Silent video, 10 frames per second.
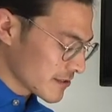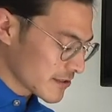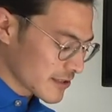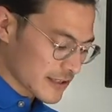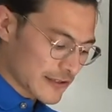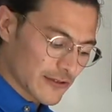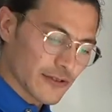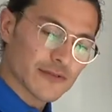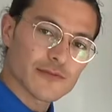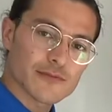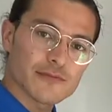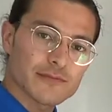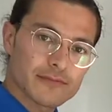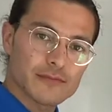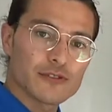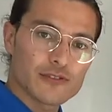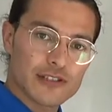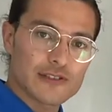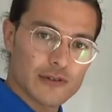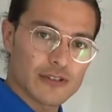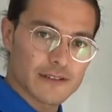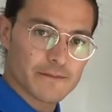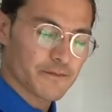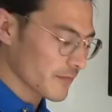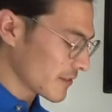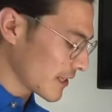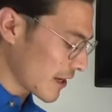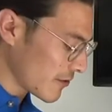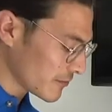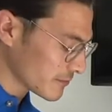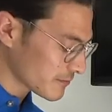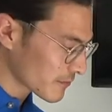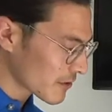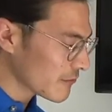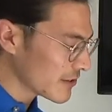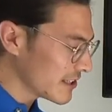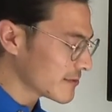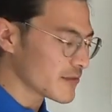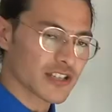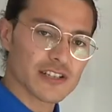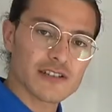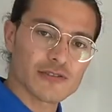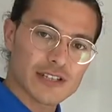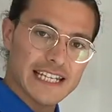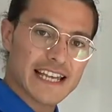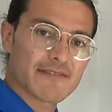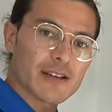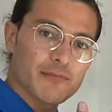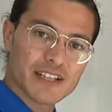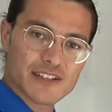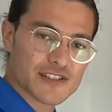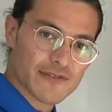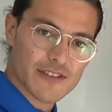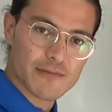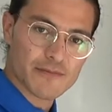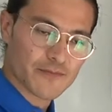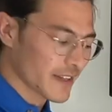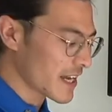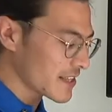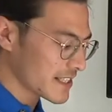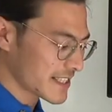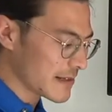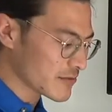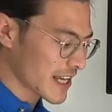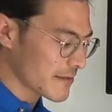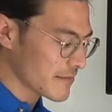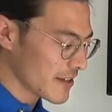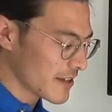just to use a toner. Now, with this machine, you can have an abundance of them. At the same time,